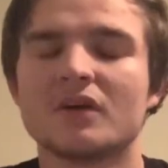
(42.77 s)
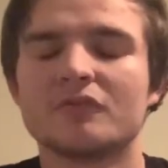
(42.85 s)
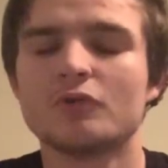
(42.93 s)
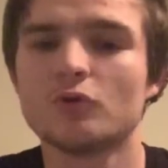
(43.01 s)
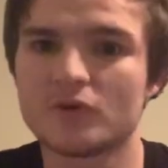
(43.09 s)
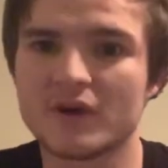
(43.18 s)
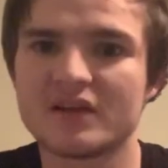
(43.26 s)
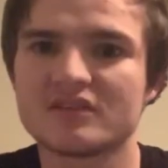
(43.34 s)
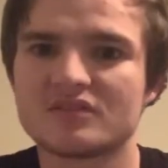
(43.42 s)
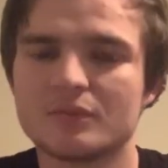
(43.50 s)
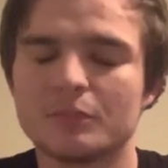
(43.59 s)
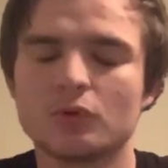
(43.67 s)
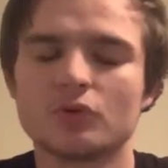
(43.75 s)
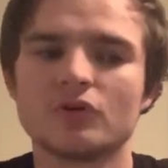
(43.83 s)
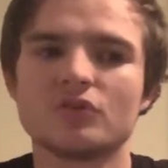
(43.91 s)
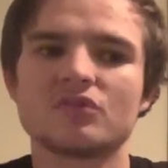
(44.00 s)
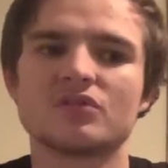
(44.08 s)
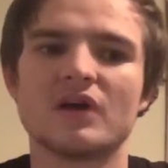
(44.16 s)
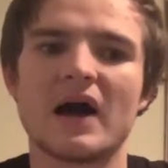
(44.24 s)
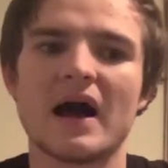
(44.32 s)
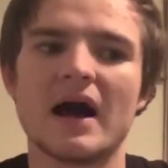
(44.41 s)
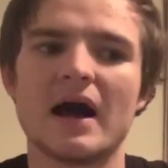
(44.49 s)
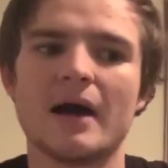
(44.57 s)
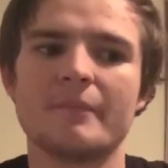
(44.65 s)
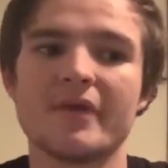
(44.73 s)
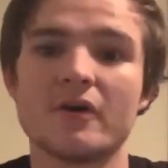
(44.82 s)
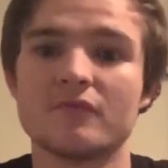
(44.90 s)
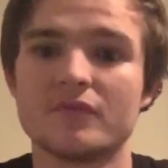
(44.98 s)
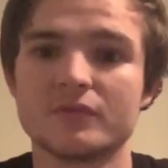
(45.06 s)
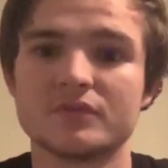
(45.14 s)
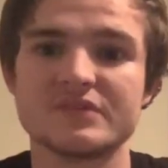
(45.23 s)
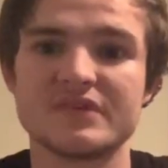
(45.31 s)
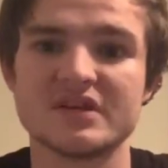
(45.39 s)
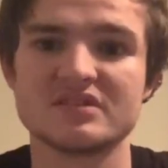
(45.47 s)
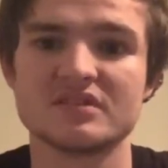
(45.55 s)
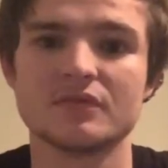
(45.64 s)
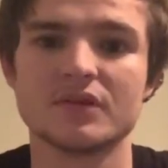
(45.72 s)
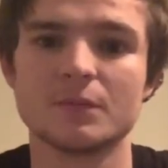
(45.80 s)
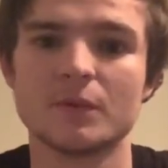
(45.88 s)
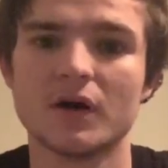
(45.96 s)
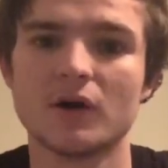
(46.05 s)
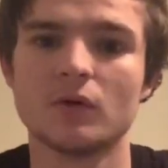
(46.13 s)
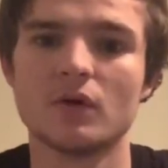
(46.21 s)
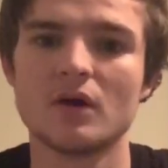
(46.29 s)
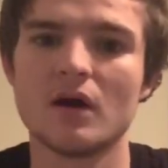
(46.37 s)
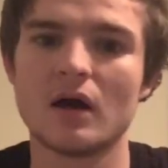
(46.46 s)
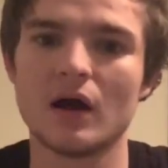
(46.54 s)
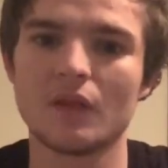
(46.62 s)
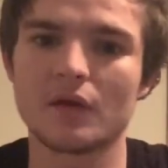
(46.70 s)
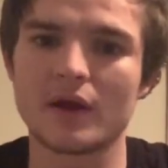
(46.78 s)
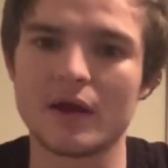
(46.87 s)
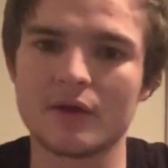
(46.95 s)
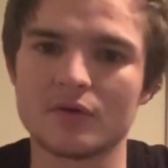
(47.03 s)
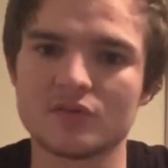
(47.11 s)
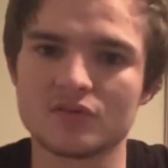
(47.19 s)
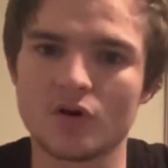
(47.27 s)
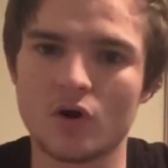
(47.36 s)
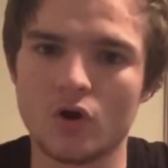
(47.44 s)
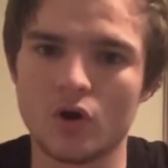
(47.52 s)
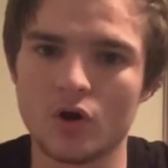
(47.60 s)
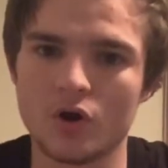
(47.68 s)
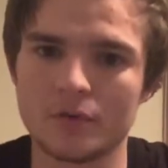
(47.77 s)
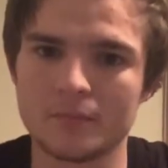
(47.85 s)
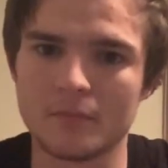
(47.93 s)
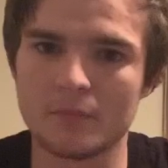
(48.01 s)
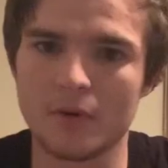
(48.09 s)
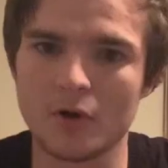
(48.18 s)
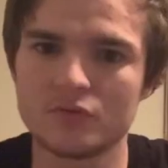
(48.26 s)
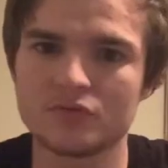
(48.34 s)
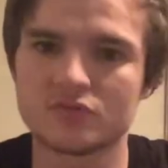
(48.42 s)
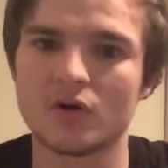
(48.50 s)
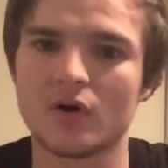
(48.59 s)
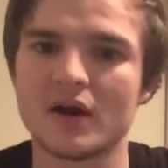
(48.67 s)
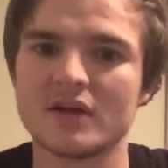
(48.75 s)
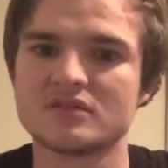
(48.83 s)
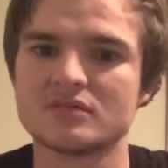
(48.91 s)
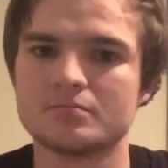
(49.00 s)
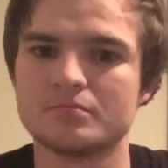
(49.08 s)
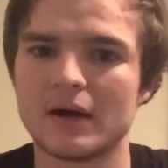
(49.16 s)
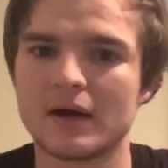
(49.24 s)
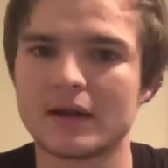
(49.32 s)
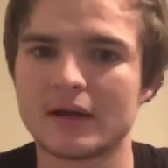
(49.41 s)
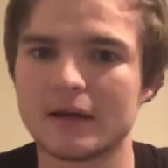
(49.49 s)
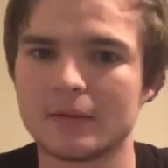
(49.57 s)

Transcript: full credit to the Bulldogs. They were very defensively well. A lot of errors on both sides, but